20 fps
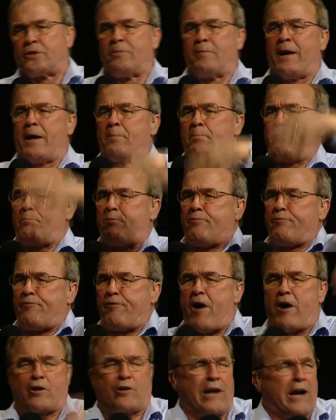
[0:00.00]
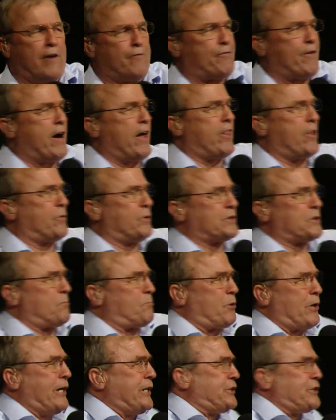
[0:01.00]
or my grandfather was a
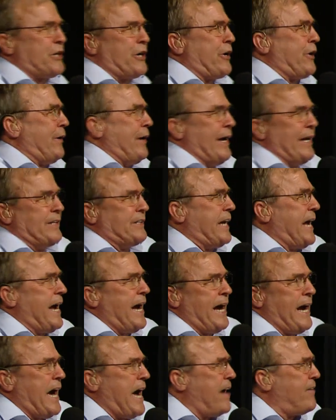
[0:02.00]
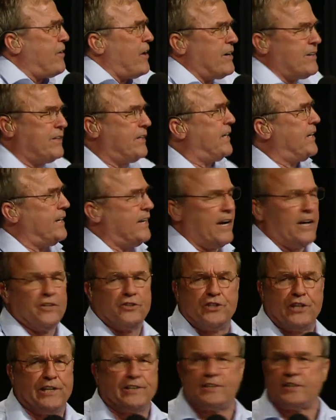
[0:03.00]
preacher, and hey, I've. And
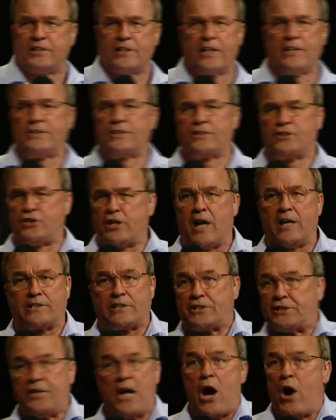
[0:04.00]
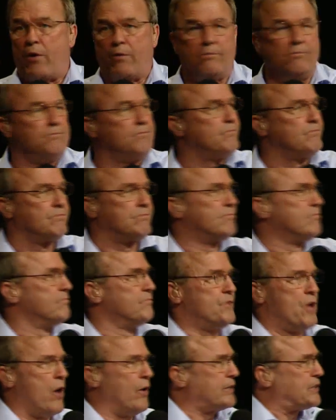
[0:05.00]
Jesus says, John says, No,
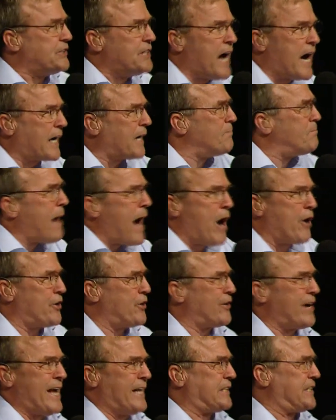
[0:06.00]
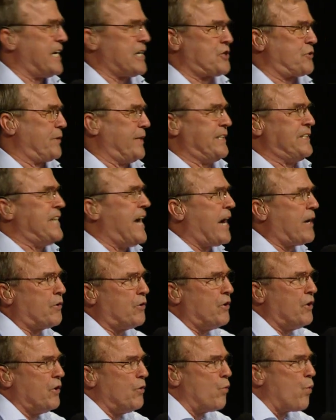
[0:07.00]
no, it's not about your ancestry. It's not
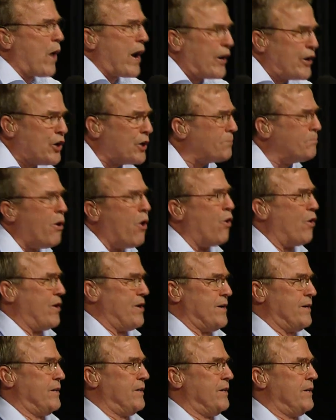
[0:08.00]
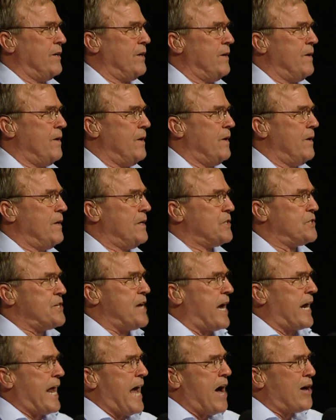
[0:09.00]
where you're born. It's
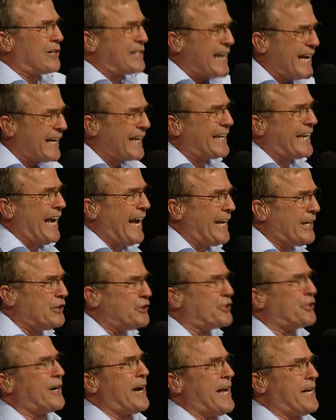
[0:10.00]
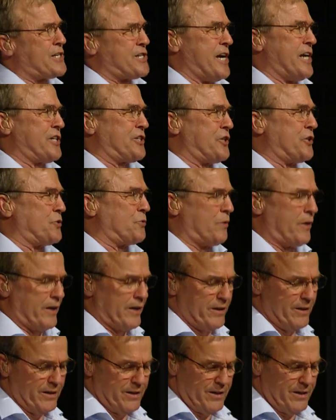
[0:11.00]
not how dedicated your ancestors were.